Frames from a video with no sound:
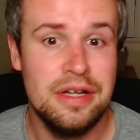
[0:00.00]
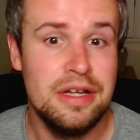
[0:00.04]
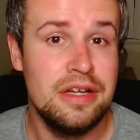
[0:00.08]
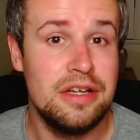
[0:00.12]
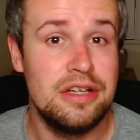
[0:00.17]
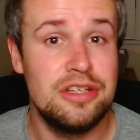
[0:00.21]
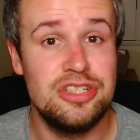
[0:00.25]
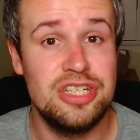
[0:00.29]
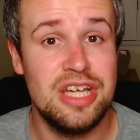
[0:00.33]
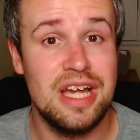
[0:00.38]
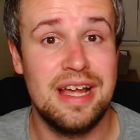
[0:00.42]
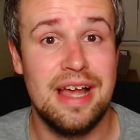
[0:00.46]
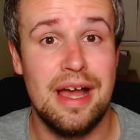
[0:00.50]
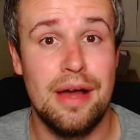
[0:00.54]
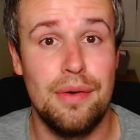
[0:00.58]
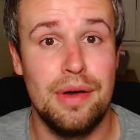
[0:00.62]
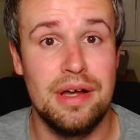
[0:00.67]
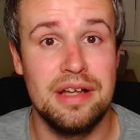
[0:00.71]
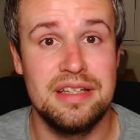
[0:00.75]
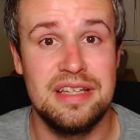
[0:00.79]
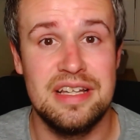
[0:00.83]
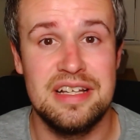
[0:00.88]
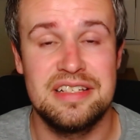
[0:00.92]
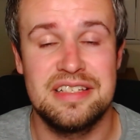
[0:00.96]
and check out our
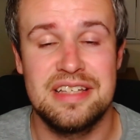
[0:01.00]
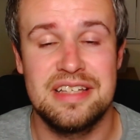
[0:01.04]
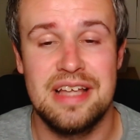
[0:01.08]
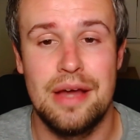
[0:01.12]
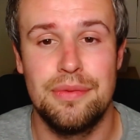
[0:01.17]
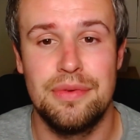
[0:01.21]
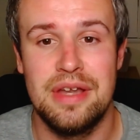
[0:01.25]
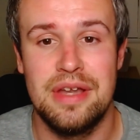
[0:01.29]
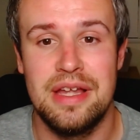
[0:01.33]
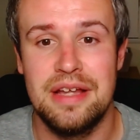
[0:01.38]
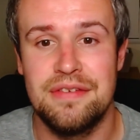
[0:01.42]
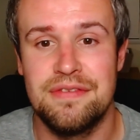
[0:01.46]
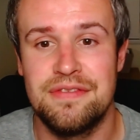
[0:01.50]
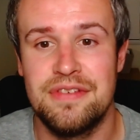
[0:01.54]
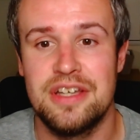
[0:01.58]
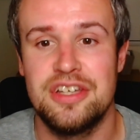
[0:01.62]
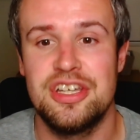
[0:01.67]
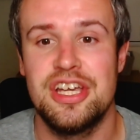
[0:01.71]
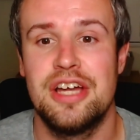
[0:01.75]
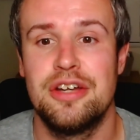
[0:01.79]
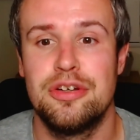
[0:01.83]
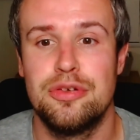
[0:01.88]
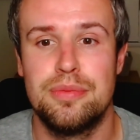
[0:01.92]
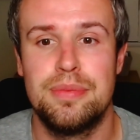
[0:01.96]
discount link for the
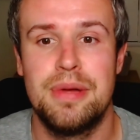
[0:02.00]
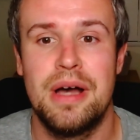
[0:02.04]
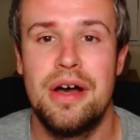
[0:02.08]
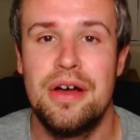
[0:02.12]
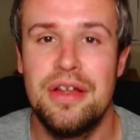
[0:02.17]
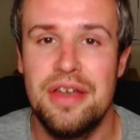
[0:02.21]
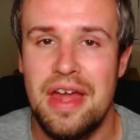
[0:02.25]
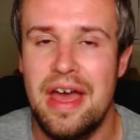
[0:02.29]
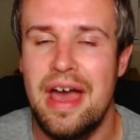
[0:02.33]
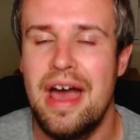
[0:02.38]
channel partner